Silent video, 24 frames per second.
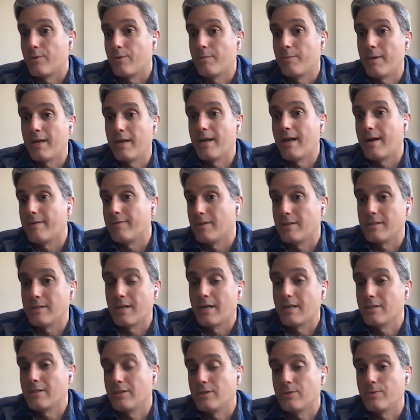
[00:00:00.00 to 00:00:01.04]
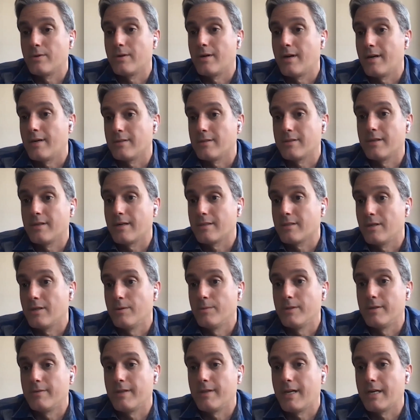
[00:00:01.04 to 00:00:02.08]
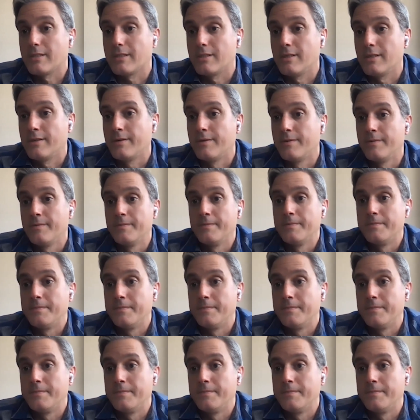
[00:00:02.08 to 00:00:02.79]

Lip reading: that were made after the sanctions were announced in October last year.